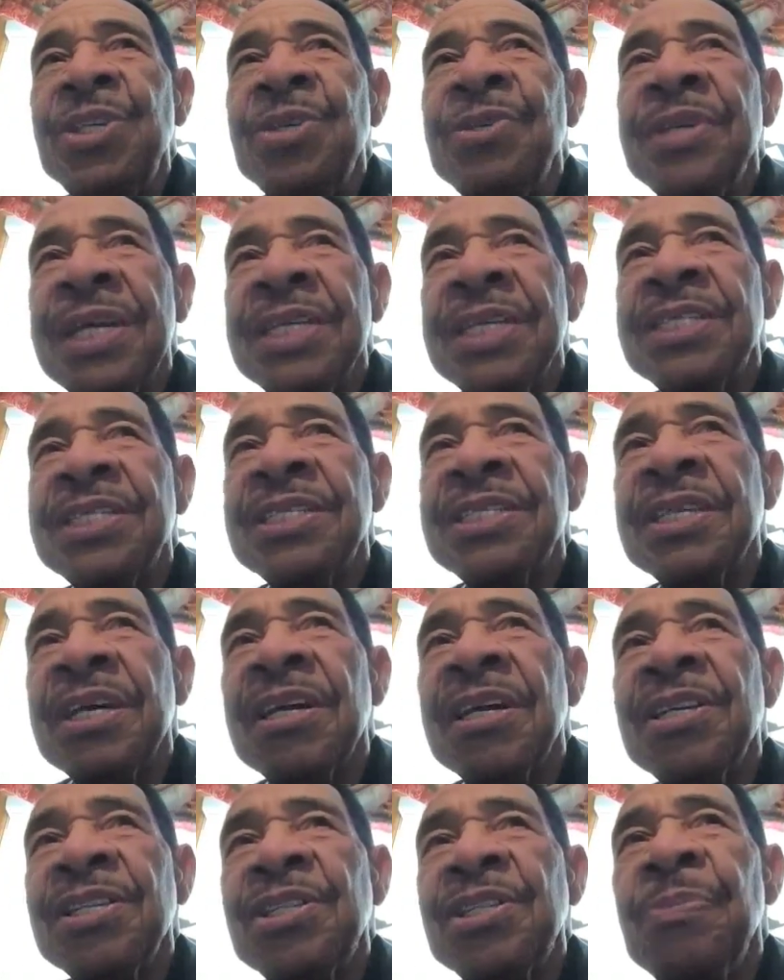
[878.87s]
you
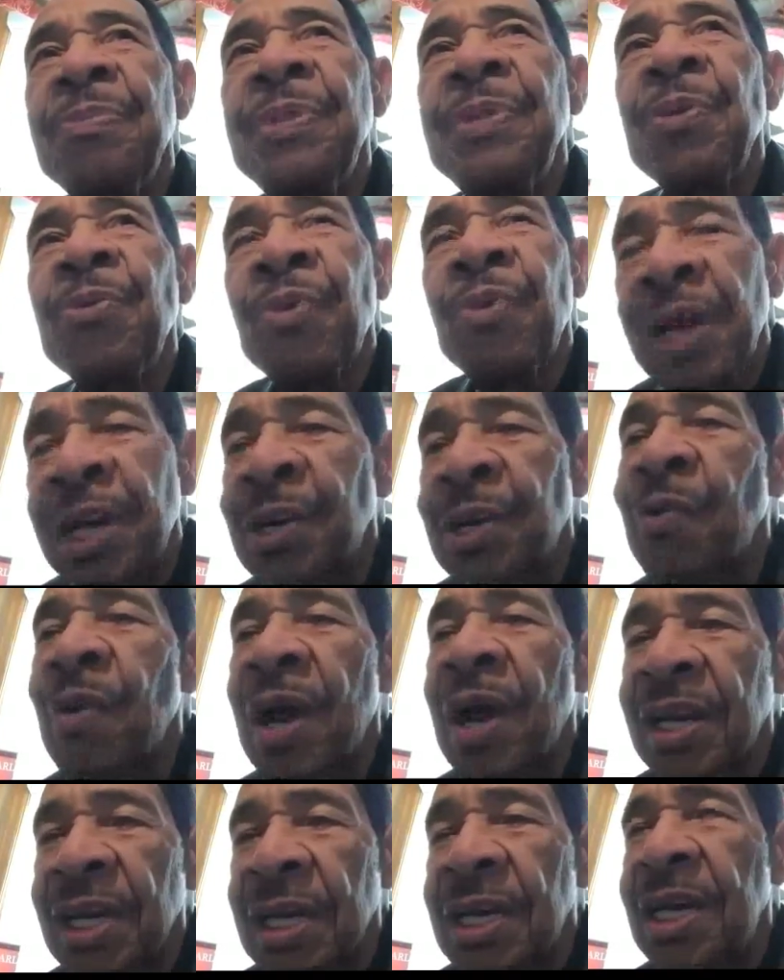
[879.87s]
necessarily should be running
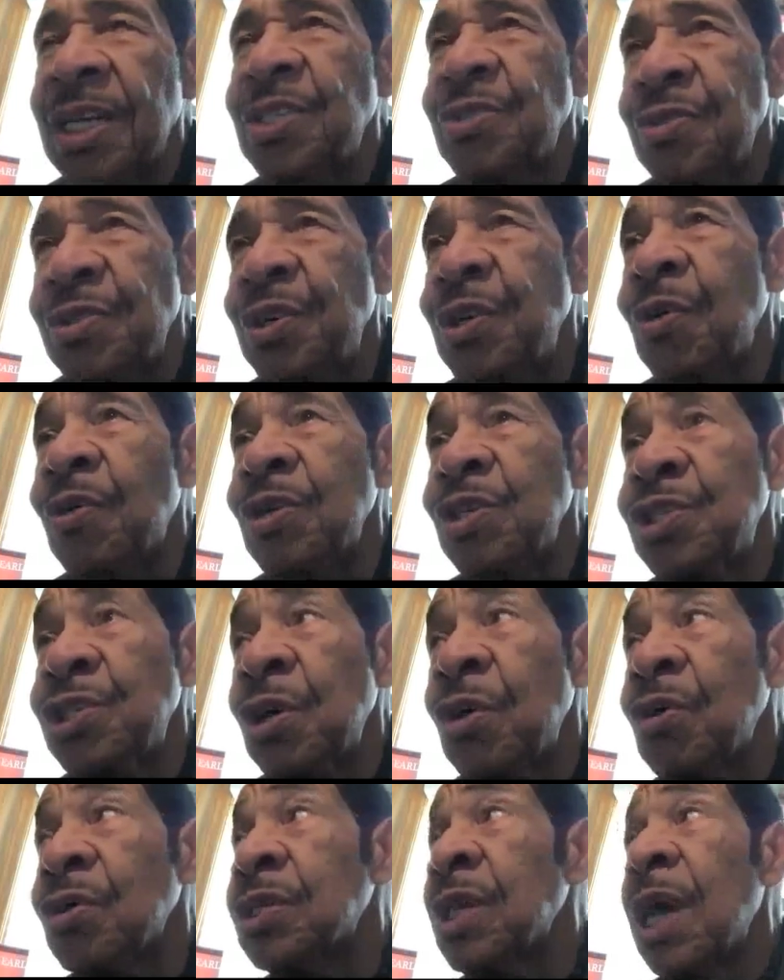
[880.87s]
around the country doing
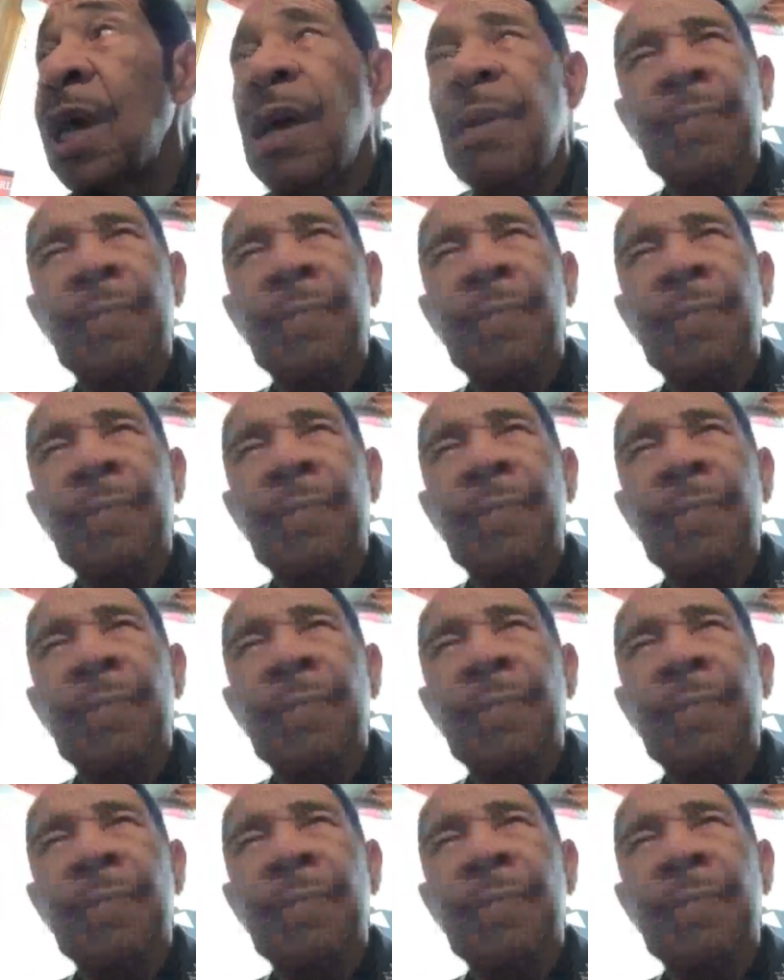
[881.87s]
shows.